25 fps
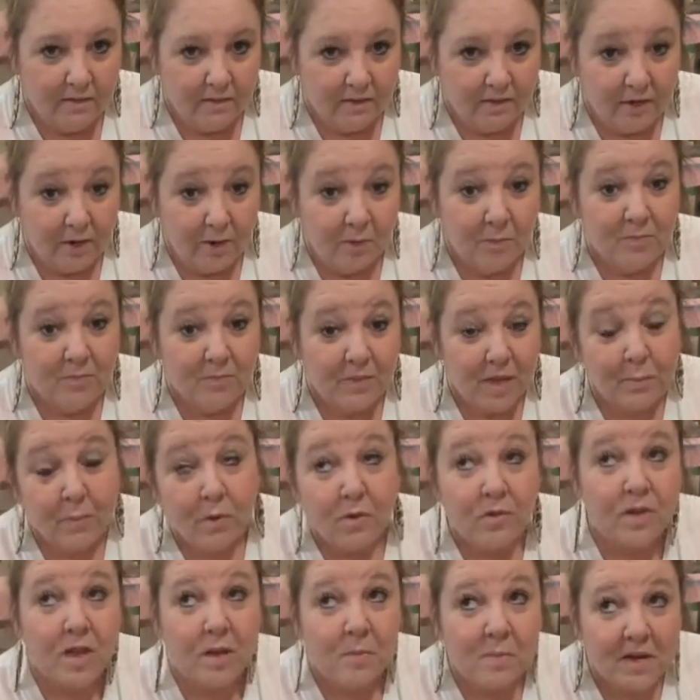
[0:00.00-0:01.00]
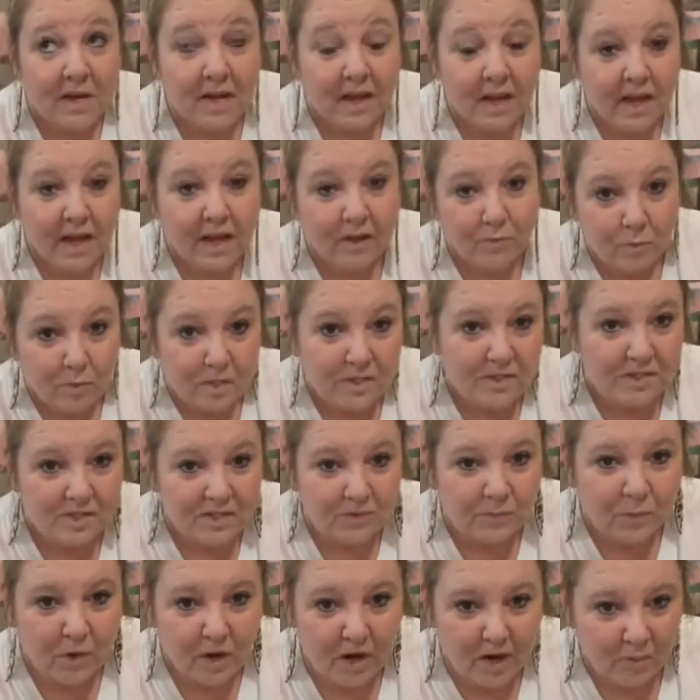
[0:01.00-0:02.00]
You know, they both come in a can. One's a
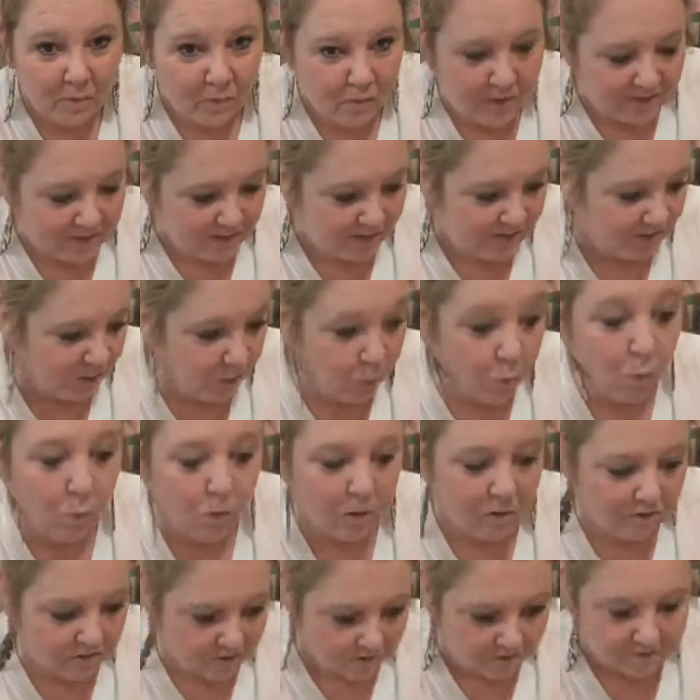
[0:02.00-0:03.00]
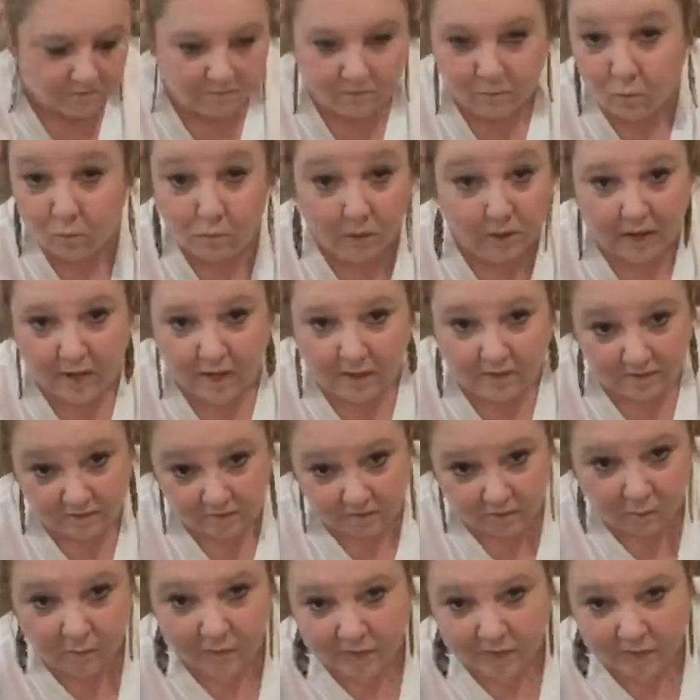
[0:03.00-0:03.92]
spray, one's the quart or gallon or